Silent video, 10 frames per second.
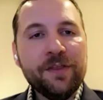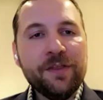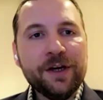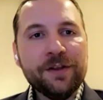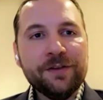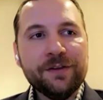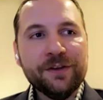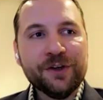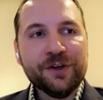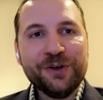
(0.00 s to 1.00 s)
the
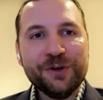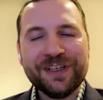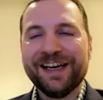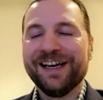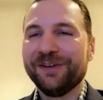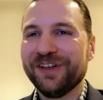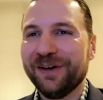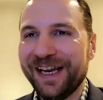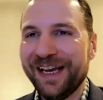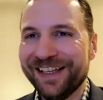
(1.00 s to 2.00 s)
good news, I
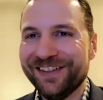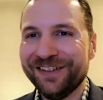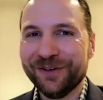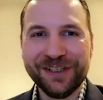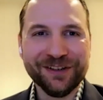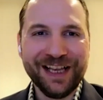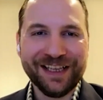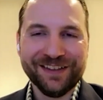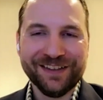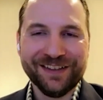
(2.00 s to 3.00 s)
had a CISO dinner
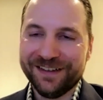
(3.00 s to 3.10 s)
last